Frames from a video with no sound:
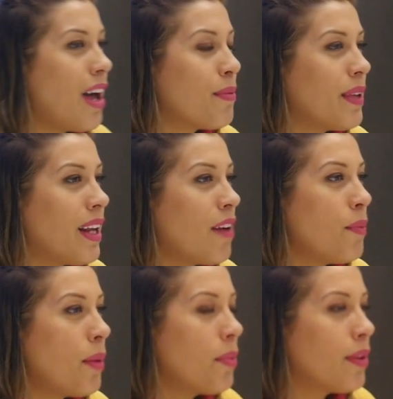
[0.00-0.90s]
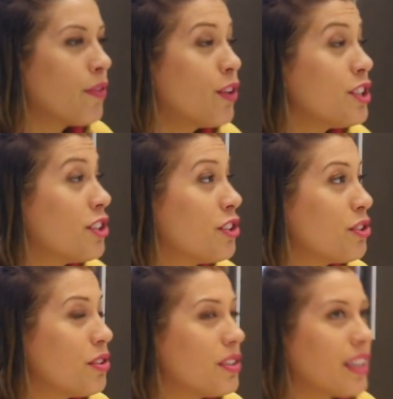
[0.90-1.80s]
I mean, I remember being 14 years
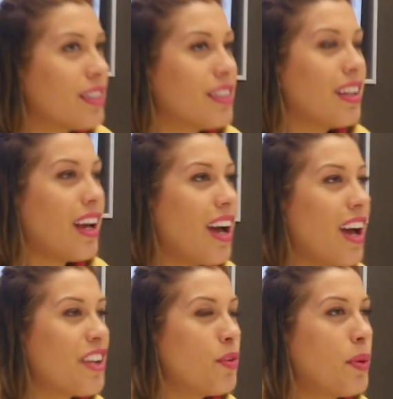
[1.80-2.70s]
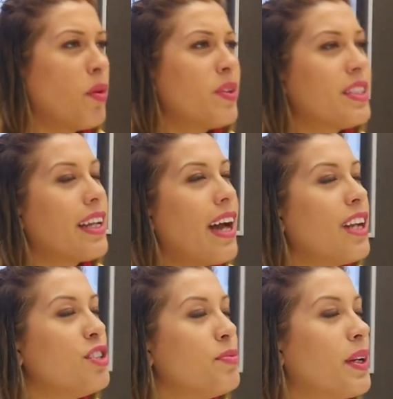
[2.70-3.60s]
old and, you know, people always say, like, how
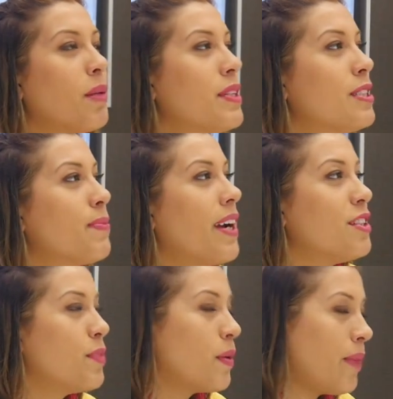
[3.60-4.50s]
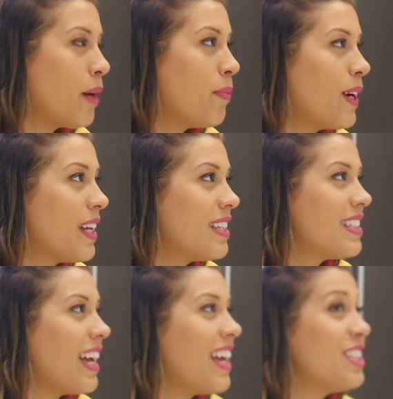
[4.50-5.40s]
did you become inspired to be a makeup
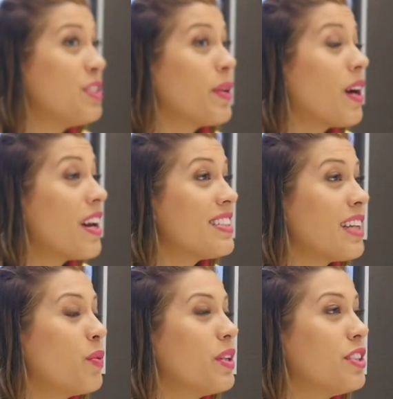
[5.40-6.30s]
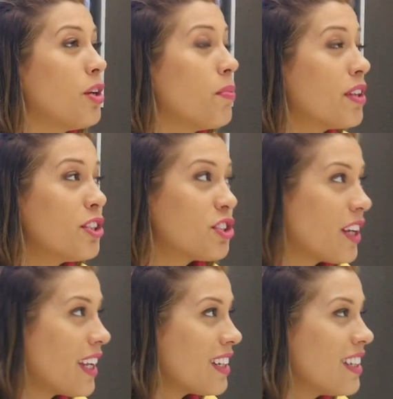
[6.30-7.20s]
artist? And to be honest, I would jump on the
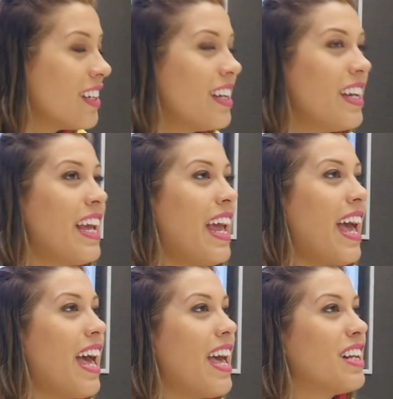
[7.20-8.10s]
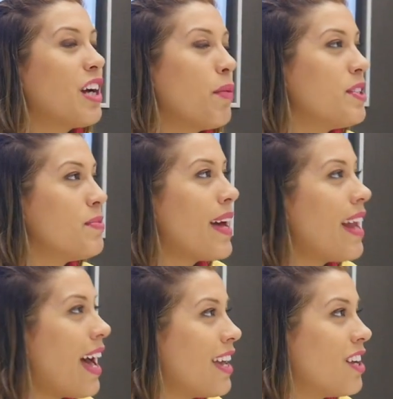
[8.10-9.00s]
train and come into
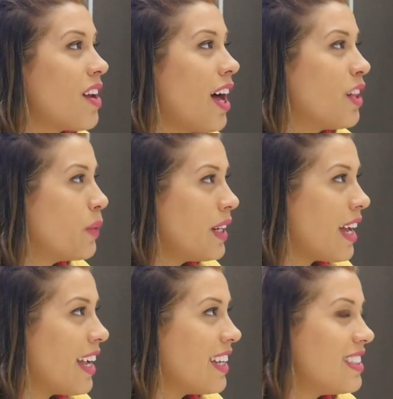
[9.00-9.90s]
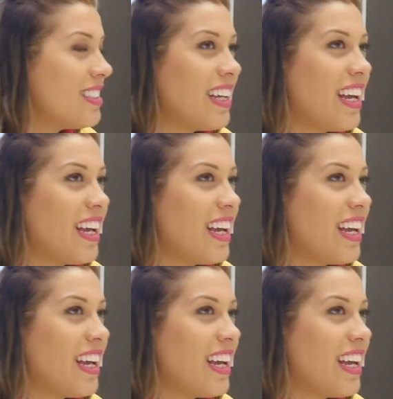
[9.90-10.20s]
Manhattan on Halloween nights